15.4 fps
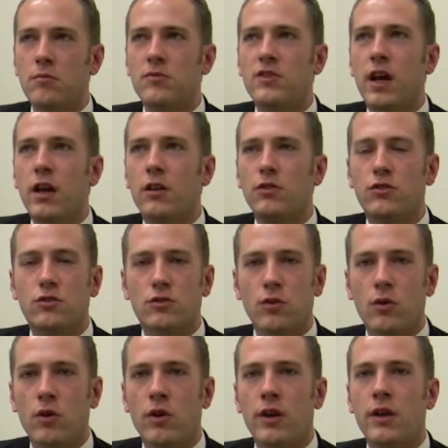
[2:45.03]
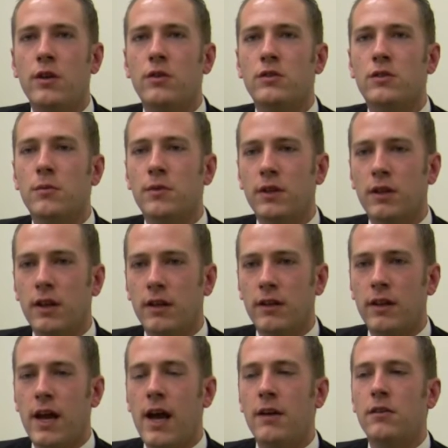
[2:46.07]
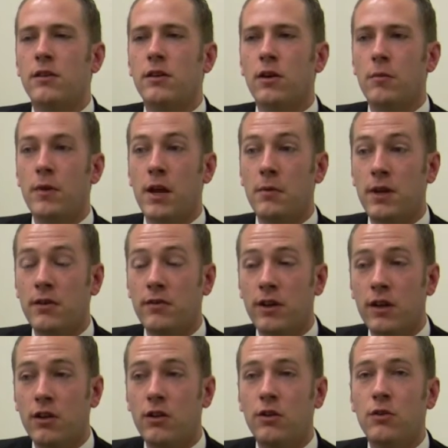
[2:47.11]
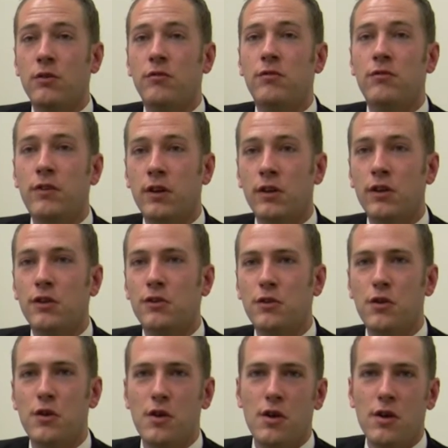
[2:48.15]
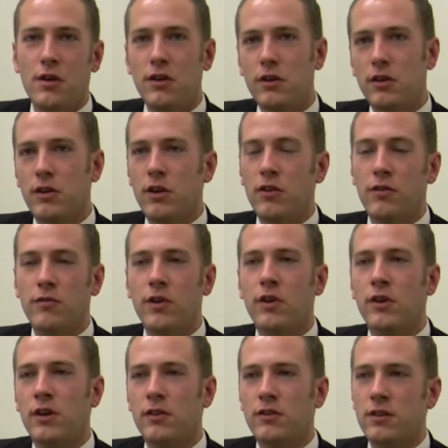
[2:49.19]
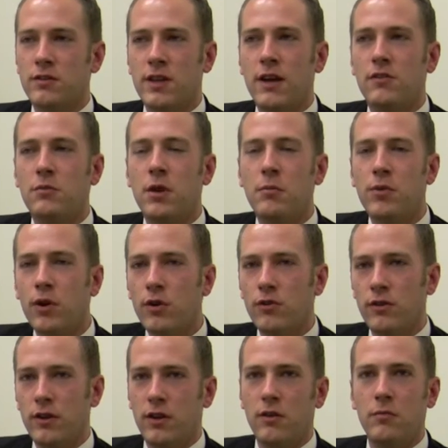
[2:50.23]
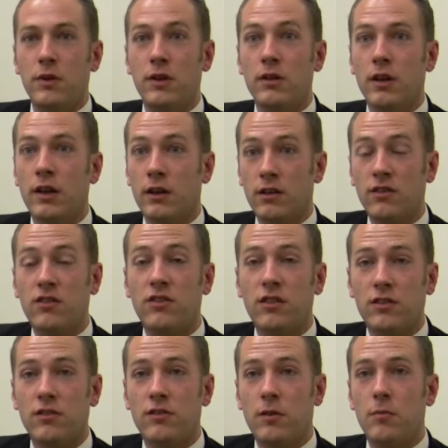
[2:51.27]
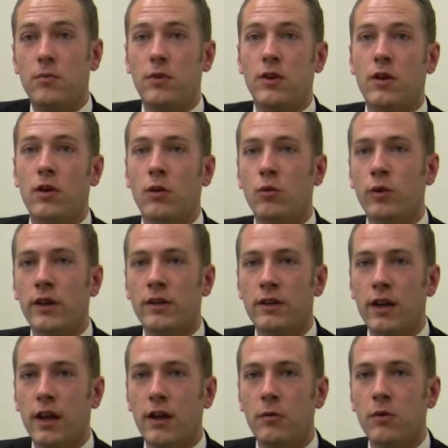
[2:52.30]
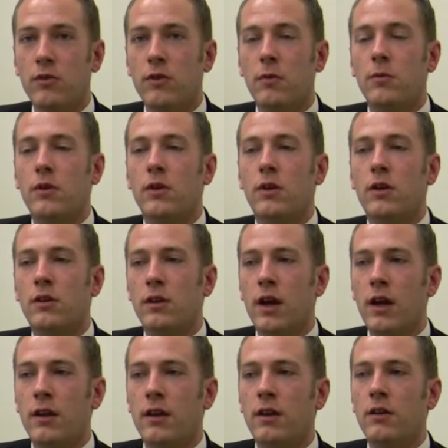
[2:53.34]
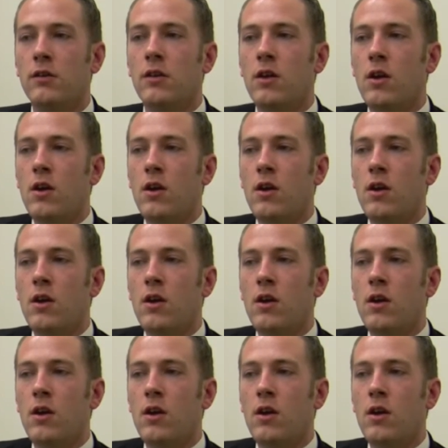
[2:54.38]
tell a story or something like that, maybe even include a villain. The villain doesn't have to be a person, it can be like a system, a rigged game or something like that, and